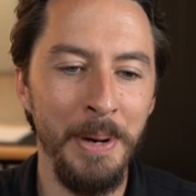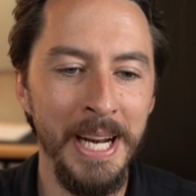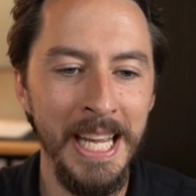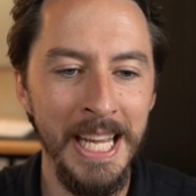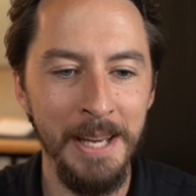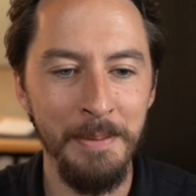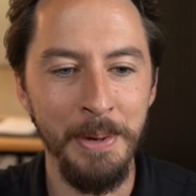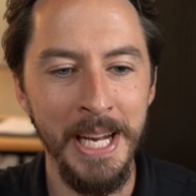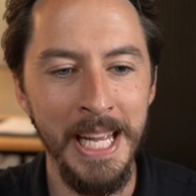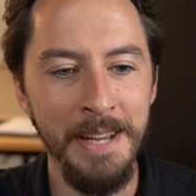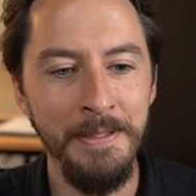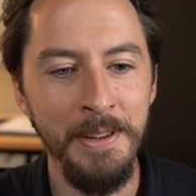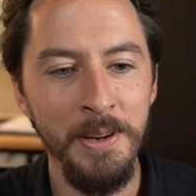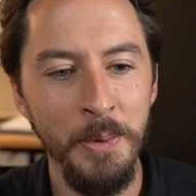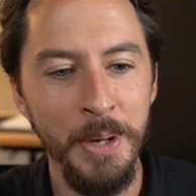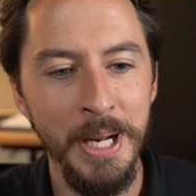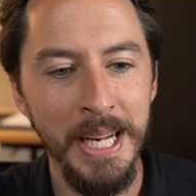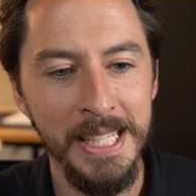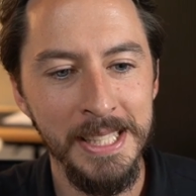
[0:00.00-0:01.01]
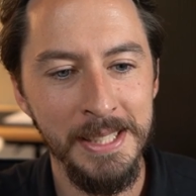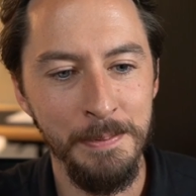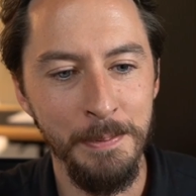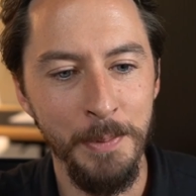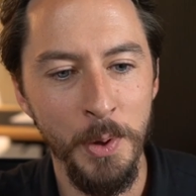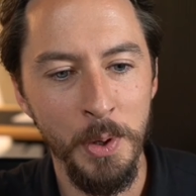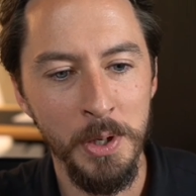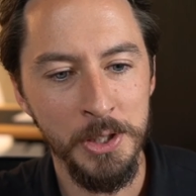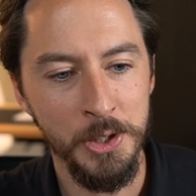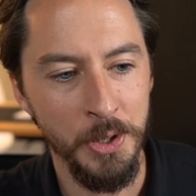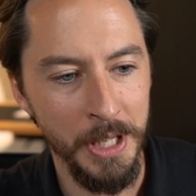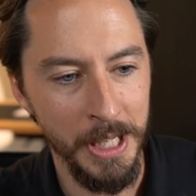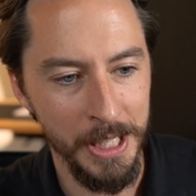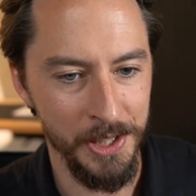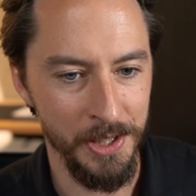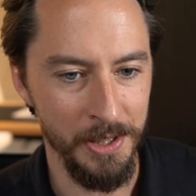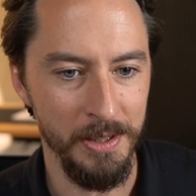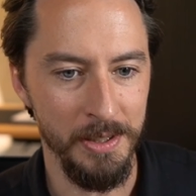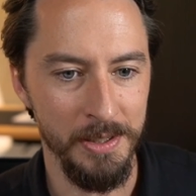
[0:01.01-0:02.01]
even when it's more
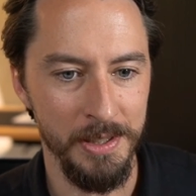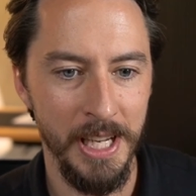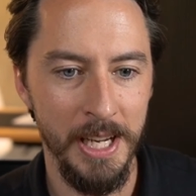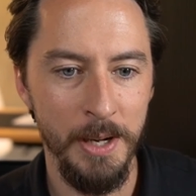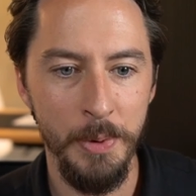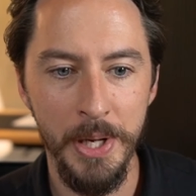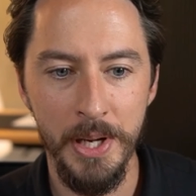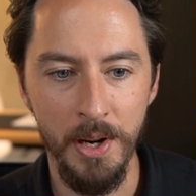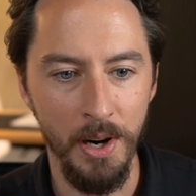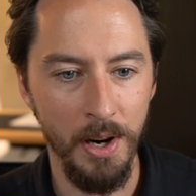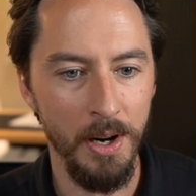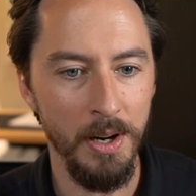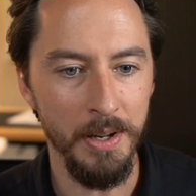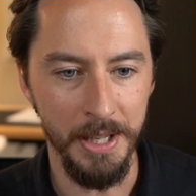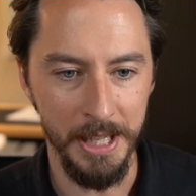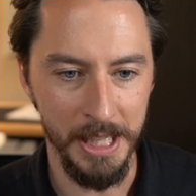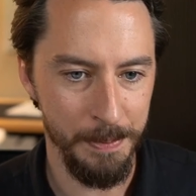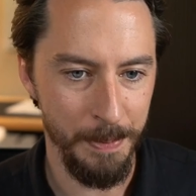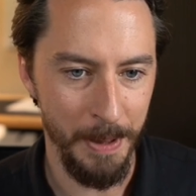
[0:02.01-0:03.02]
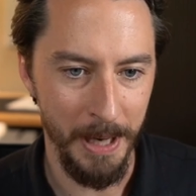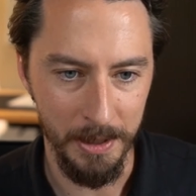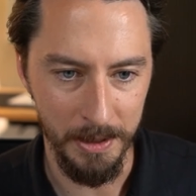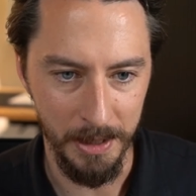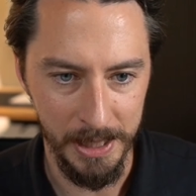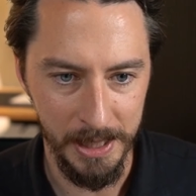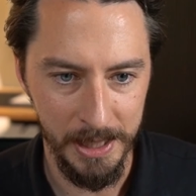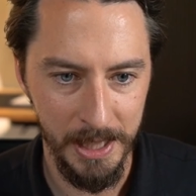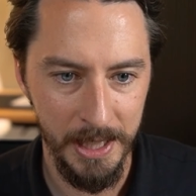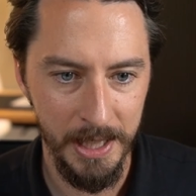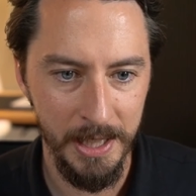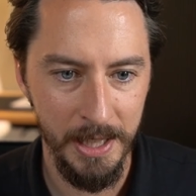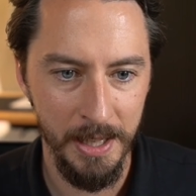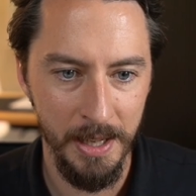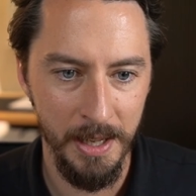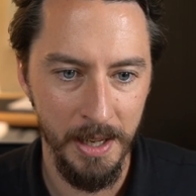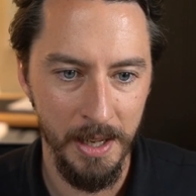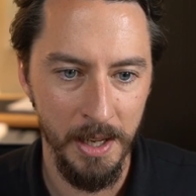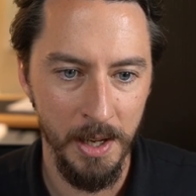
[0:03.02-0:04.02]
traditional, say we call an expired listing,
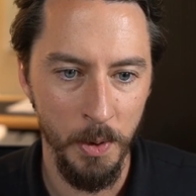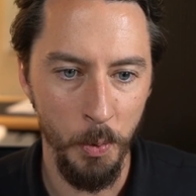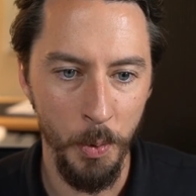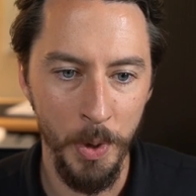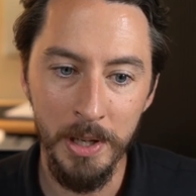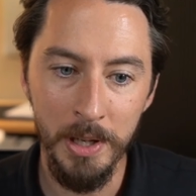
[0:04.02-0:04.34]
we're